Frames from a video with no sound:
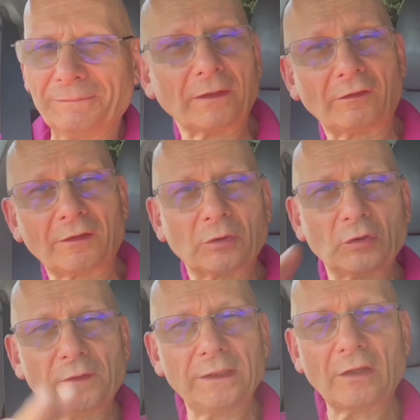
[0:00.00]
There's some good
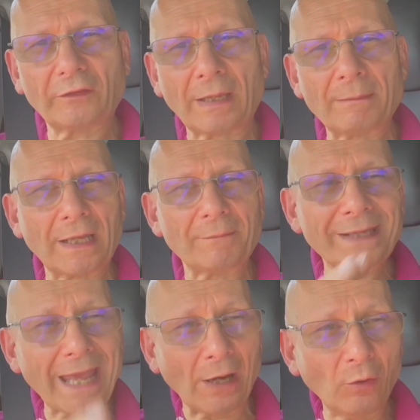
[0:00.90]
videos coming up
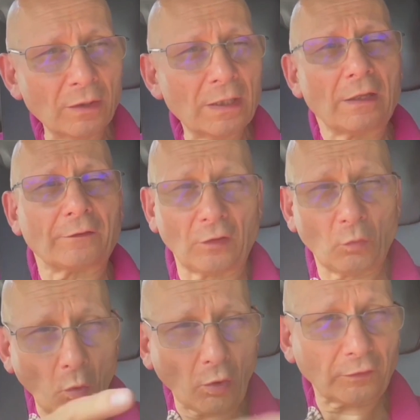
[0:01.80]
now, so
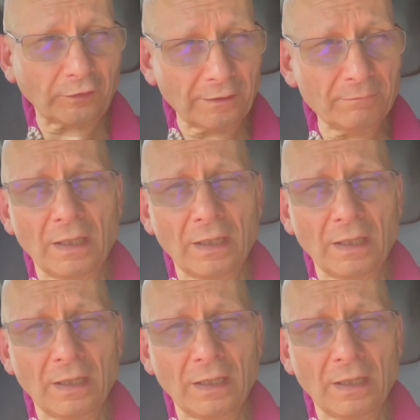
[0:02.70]
watch them.